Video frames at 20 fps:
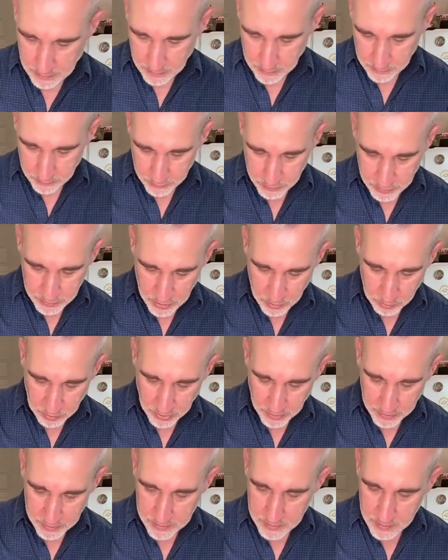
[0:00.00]
You're just going to
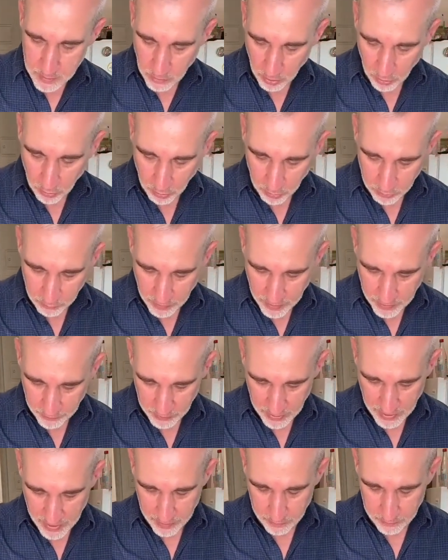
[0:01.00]
place them all around
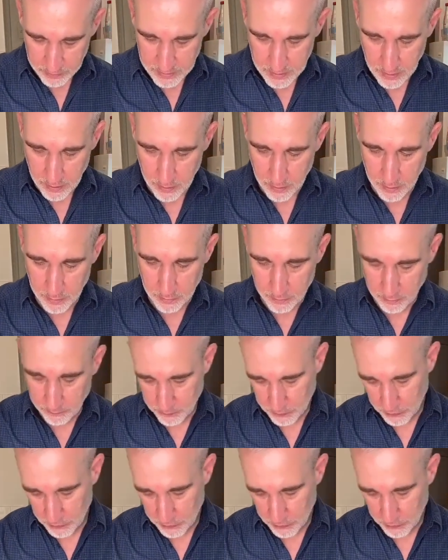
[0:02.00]
the outside,